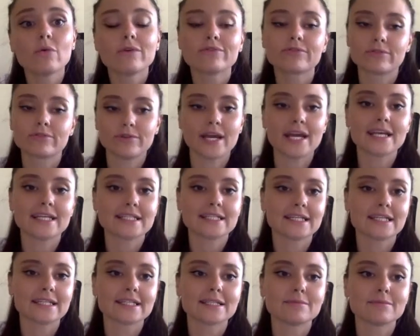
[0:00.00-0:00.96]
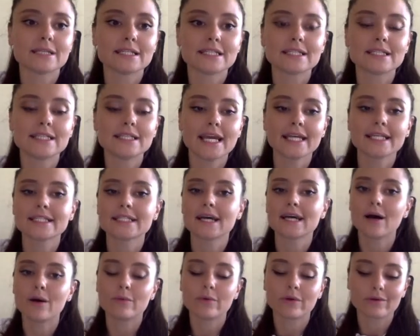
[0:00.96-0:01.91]
we've created
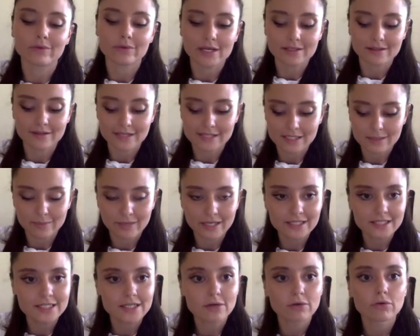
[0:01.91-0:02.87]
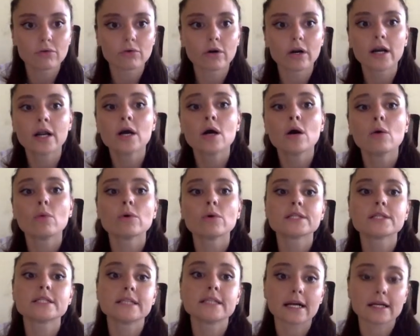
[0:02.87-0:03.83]
metadata, we created the semantic core.
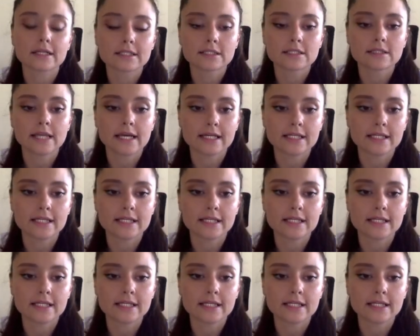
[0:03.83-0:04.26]
What is next?